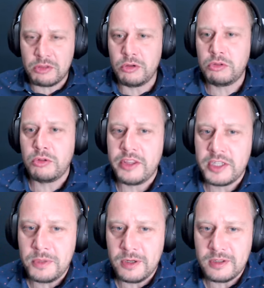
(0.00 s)
throughout
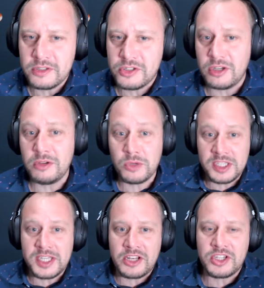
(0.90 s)
this podcast to show you what
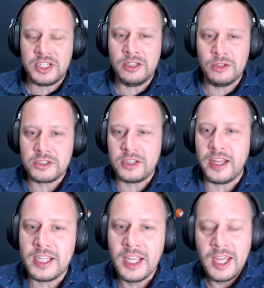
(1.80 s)
this actually looks
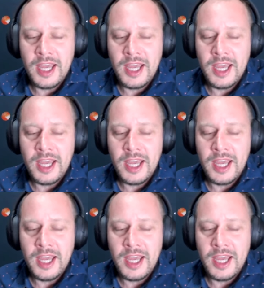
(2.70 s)
like.